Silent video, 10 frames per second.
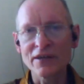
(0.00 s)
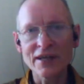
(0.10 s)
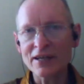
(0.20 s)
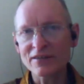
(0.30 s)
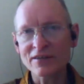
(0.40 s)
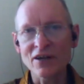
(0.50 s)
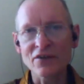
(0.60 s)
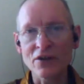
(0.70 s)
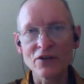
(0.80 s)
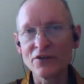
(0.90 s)
yet
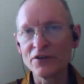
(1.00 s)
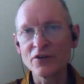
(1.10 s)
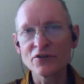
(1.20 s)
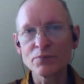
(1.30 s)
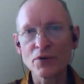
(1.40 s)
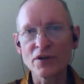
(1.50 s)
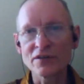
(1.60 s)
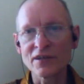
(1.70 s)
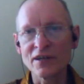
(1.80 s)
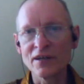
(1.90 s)
another news
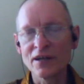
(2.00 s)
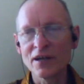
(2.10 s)
bulletin.